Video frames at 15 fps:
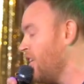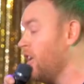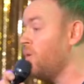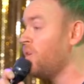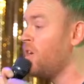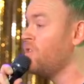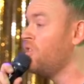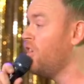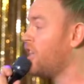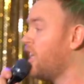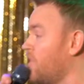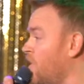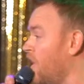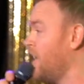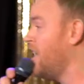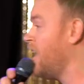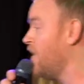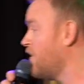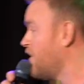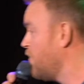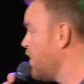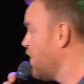I know I don't look it right
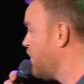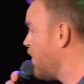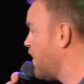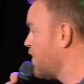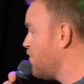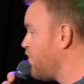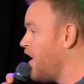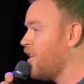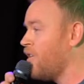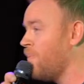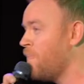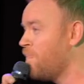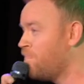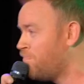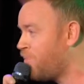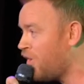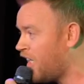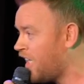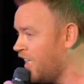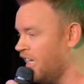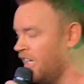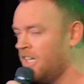now. Give me a fucking break. I'm
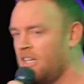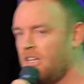bricking it.